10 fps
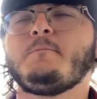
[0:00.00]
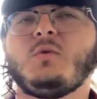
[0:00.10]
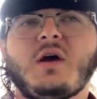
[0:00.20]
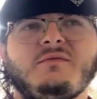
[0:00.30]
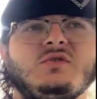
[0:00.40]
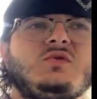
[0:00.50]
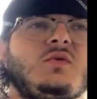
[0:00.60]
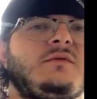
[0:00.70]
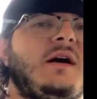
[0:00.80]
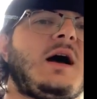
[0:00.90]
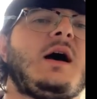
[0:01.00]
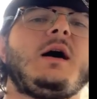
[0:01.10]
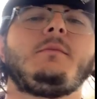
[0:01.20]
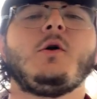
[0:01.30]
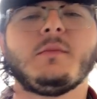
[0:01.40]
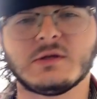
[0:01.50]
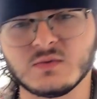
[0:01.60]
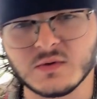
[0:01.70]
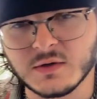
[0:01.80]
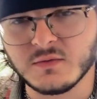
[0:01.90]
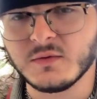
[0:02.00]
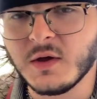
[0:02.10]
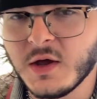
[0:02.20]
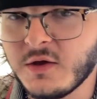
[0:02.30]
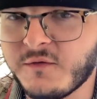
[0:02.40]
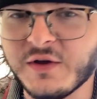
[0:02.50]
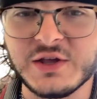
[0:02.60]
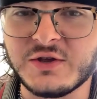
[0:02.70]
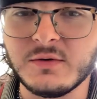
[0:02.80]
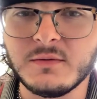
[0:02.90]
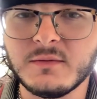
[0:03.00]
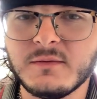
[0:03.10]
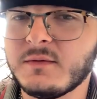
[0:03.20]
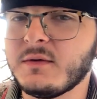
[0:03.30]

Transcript: you'll have these sort of aha moments where you feel like you've